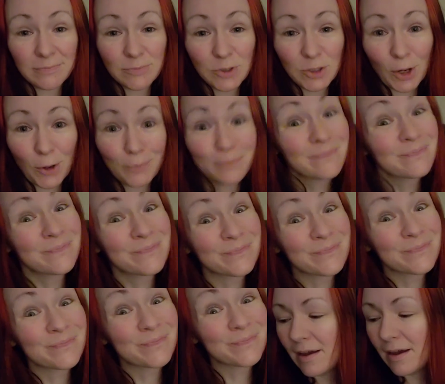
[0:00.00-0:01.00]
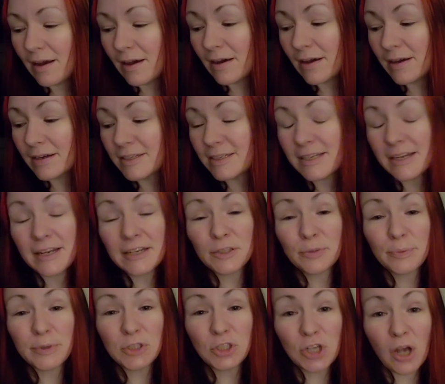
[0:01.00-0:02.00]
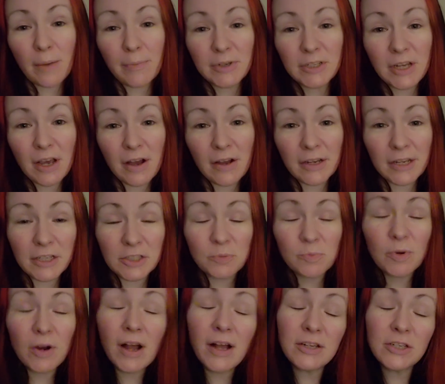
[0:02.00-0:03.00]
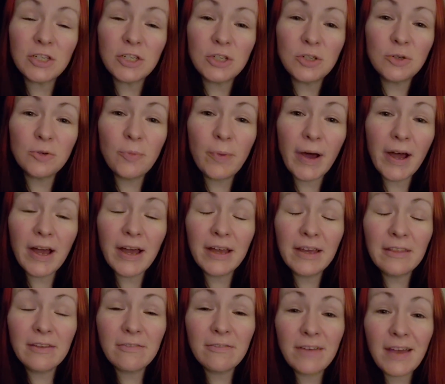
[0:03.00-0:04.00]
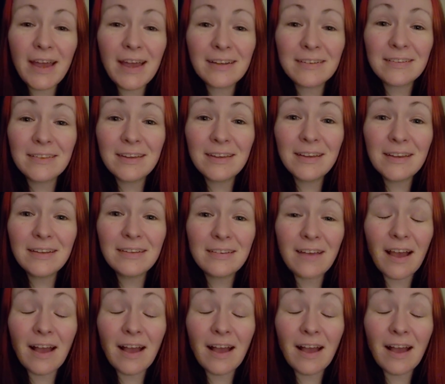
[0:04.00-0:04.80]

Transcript: So uh, today's pajama talk is brought to you by the fact that